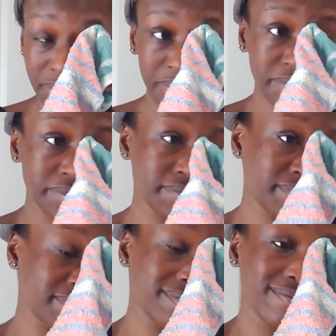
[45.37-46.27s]
piece in
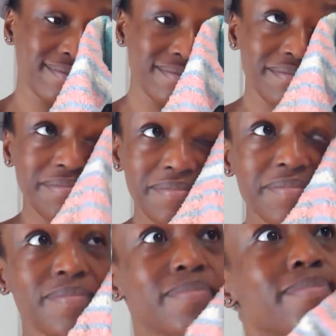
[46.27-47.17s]
half
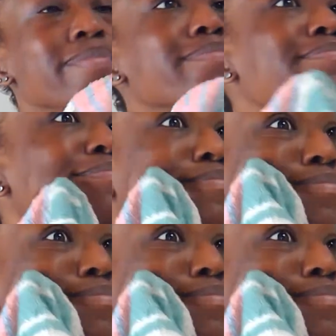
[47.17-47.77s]
so that I can